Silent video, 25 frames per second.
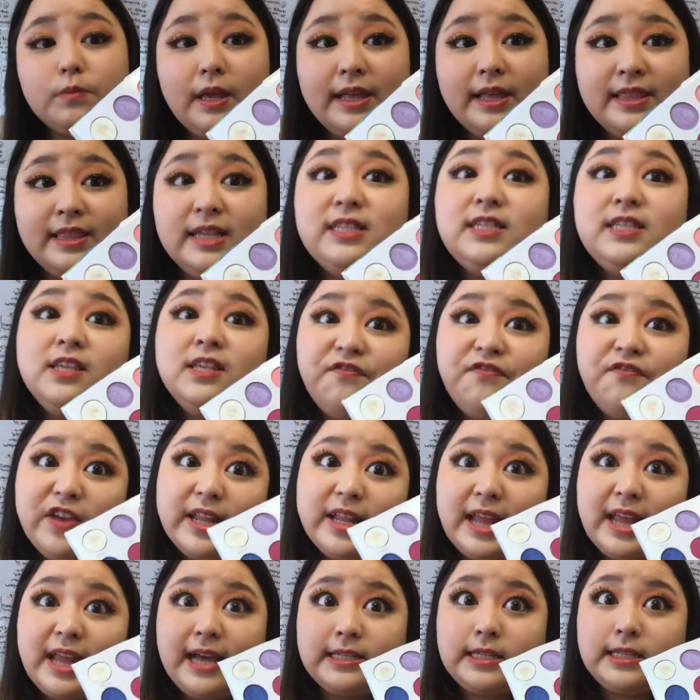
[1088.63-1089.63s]
This is a
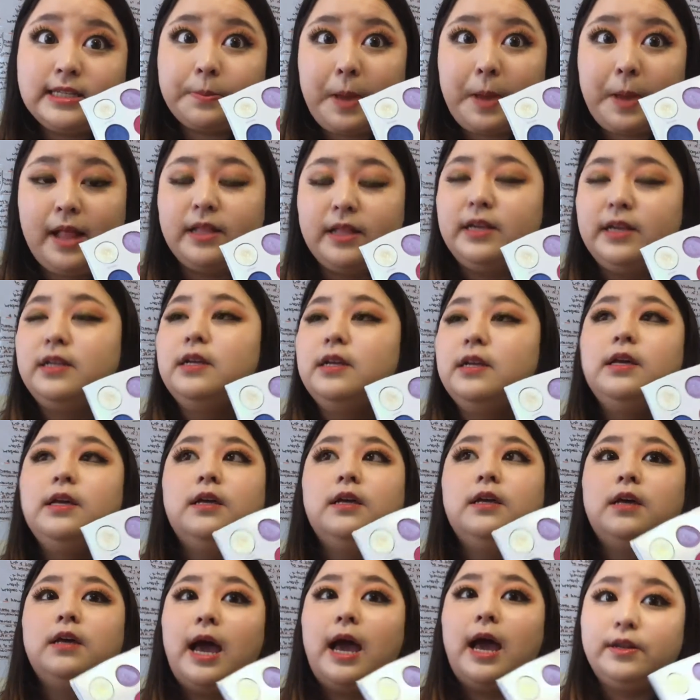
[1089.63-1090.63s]
fantastic palette.
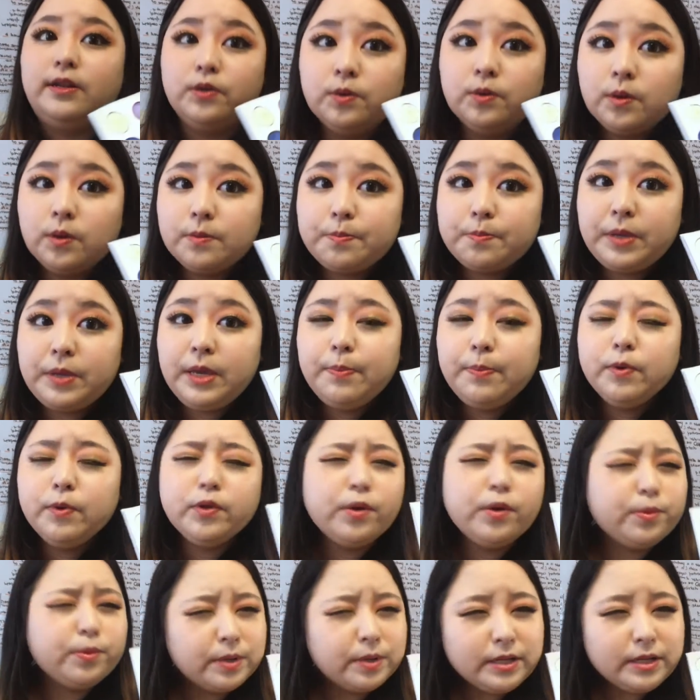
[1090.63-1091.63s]
People
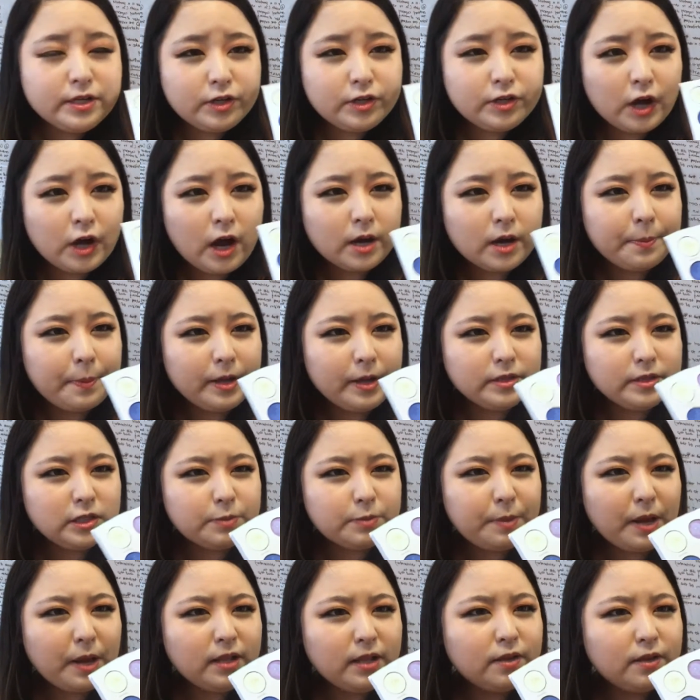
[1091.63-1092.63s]
don't really talk about this
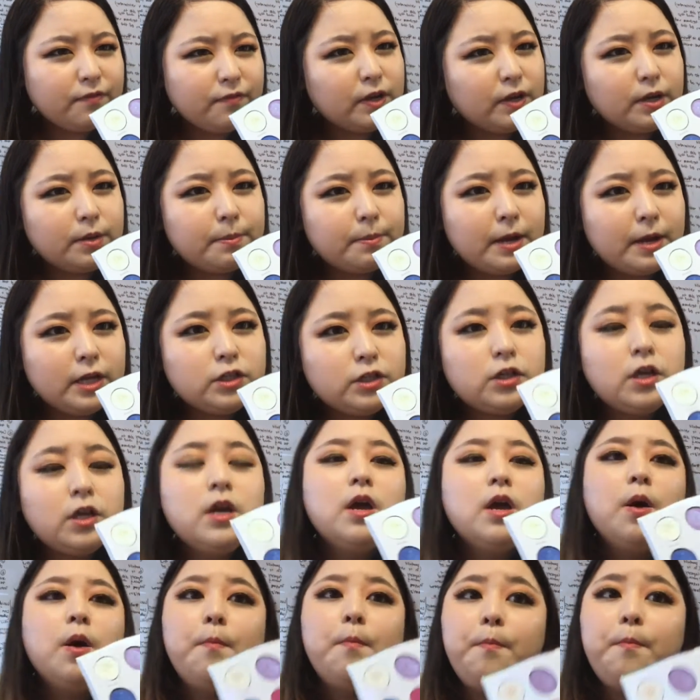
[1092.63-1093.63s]
palette very much,
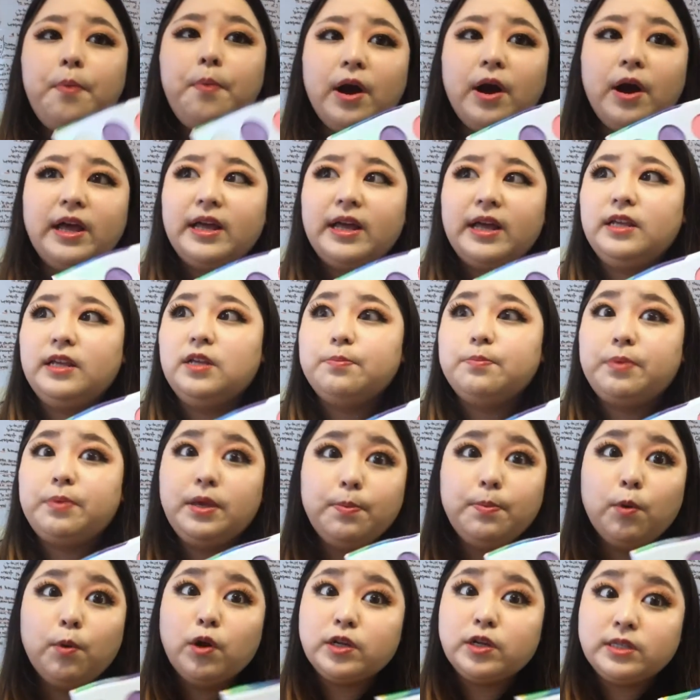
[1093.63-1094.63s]
but
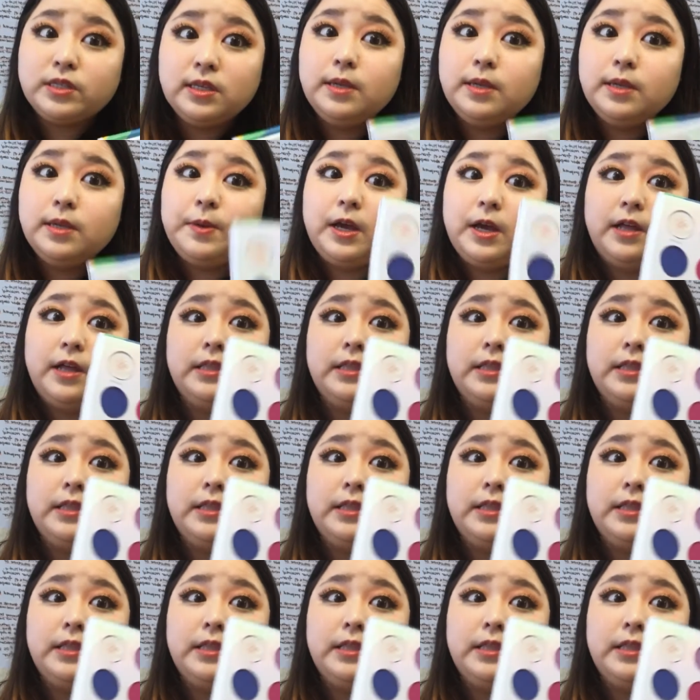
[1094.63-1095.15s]
people are sleeping on this